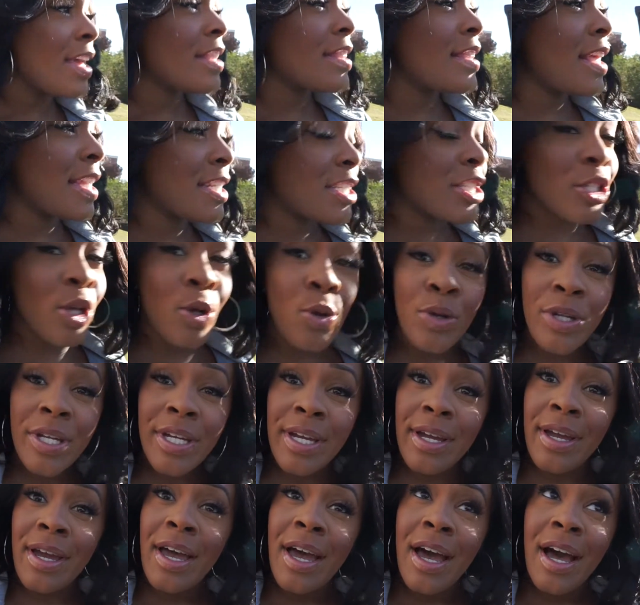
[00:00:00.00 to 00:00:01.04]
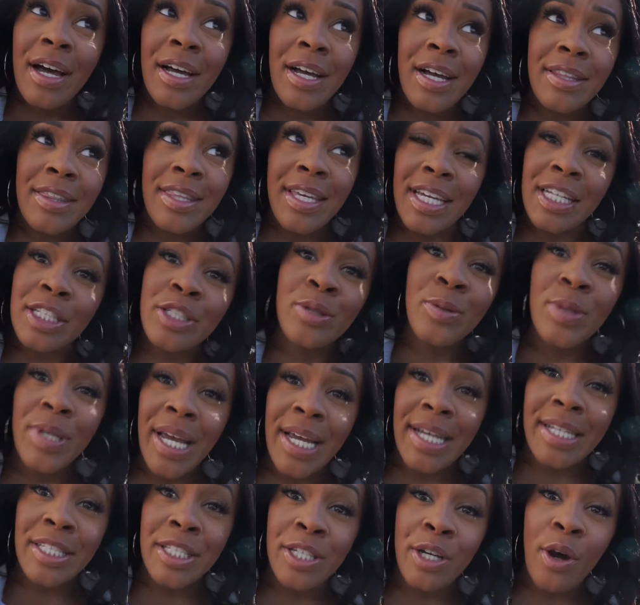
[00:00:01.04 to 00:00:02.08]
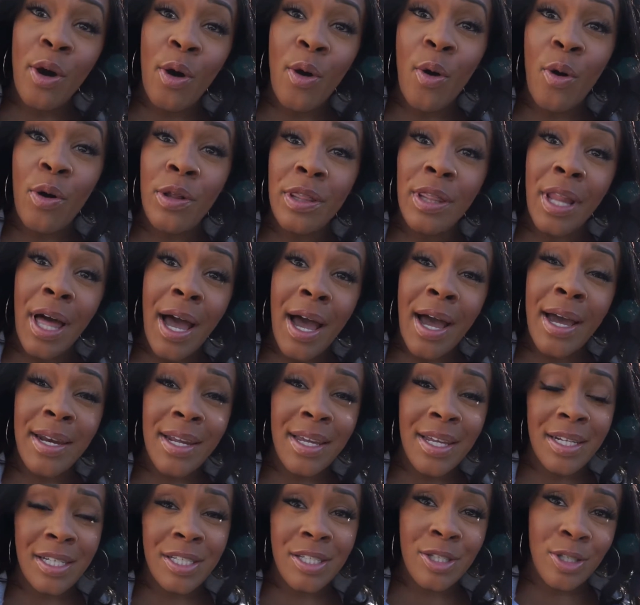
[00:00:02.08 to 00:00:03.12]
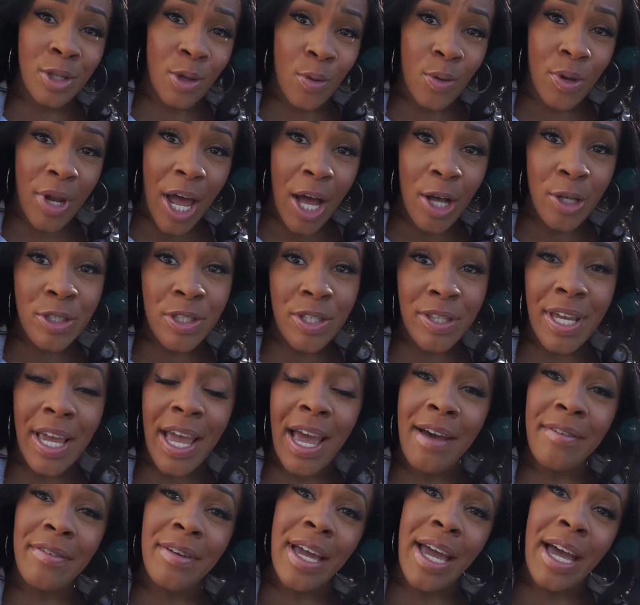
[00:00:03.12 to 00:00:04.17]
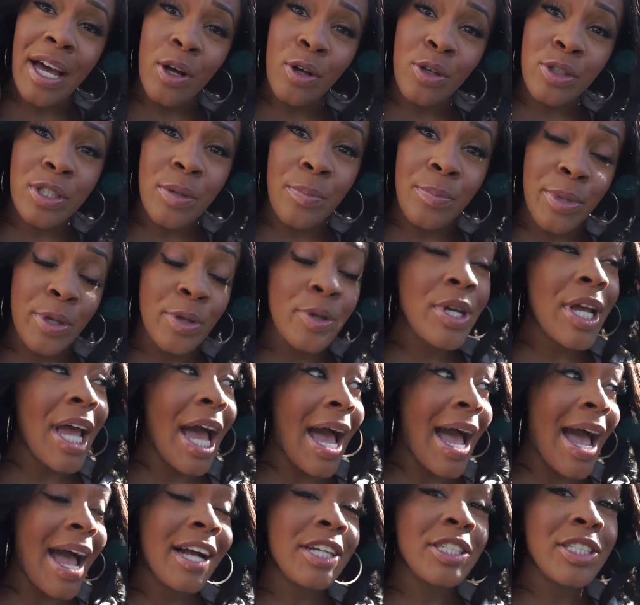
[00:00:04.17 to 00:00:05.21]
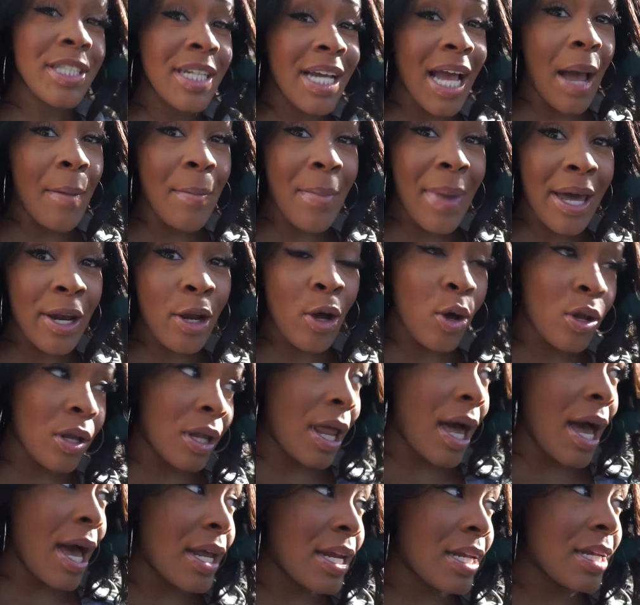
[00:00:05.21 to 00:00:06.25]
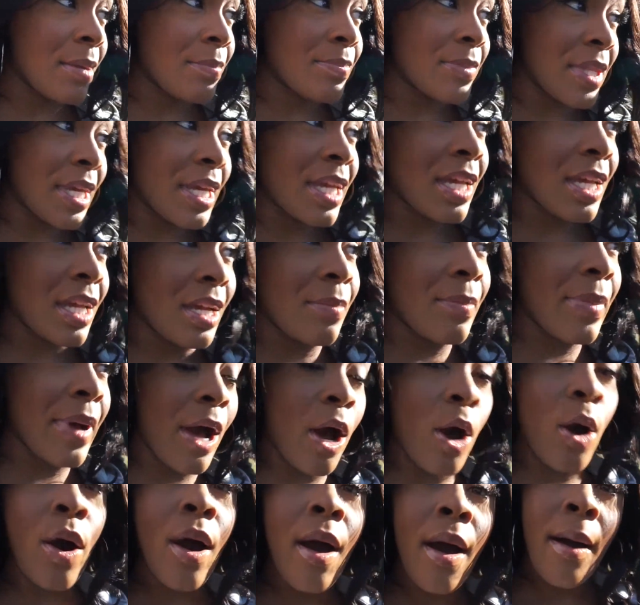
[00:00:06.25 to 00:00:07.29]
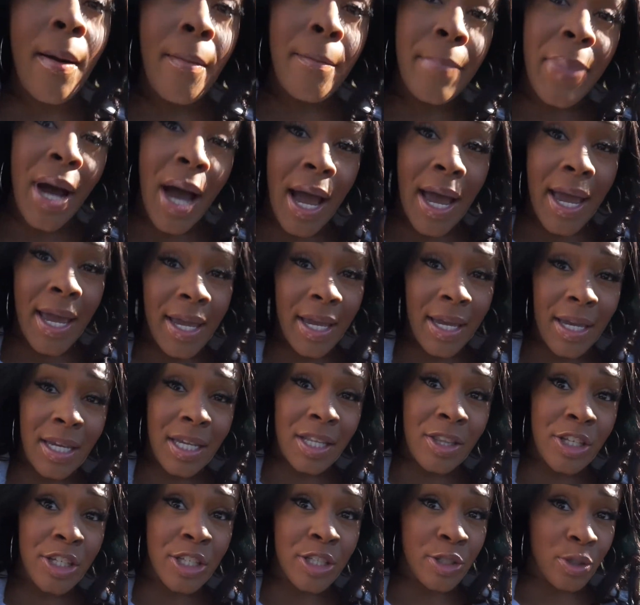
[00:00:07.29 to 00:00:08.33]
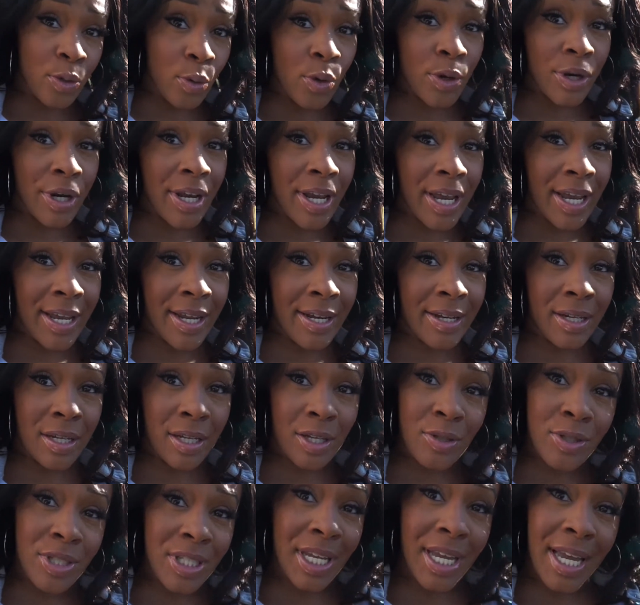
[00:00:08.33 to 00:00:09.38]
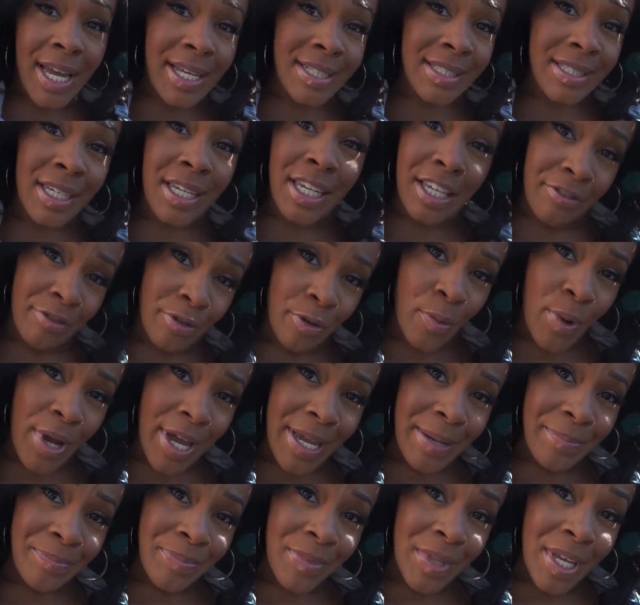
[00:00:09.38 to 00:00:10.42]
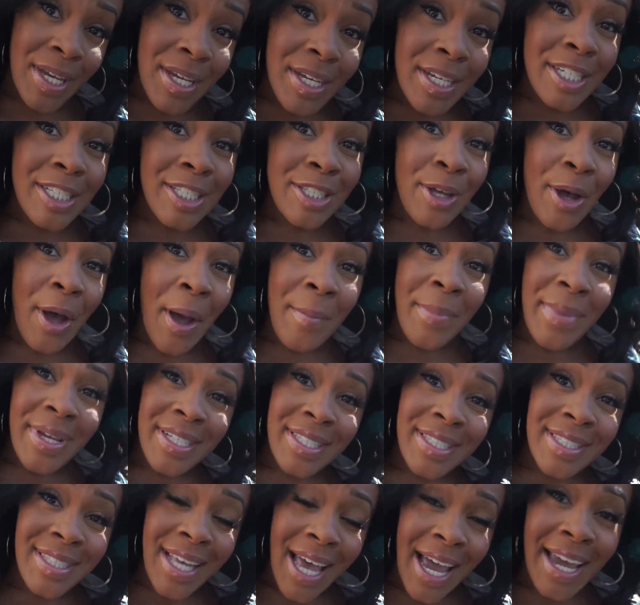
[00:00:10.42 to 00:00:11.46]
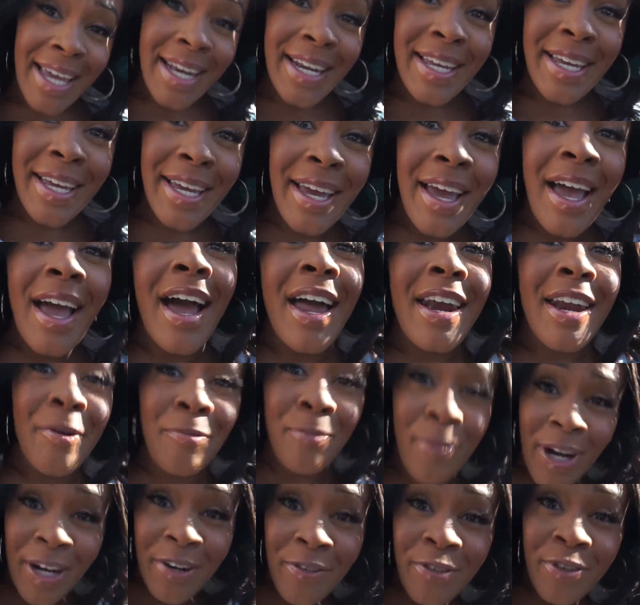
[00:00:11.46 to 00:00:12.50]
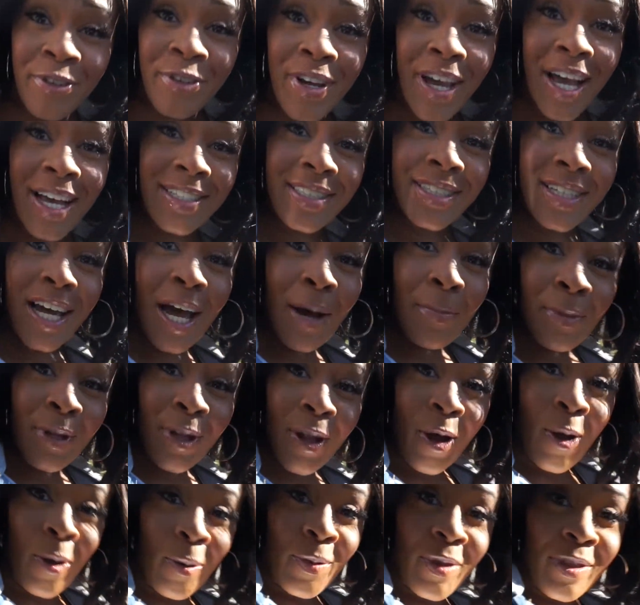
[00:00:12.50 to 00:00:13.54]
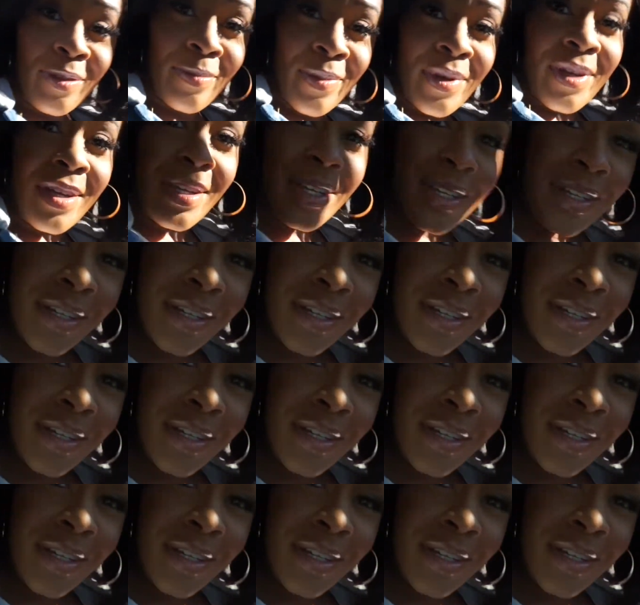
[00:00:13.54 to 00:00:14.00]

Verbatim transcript: they sold it uh, i think two days ago online it is sold out so they have it at ulta beauty i actually got mine online and i'm thinking about buying it in the store and using it as a giveaway so i'm excited and i'm ready for you guys to come along with me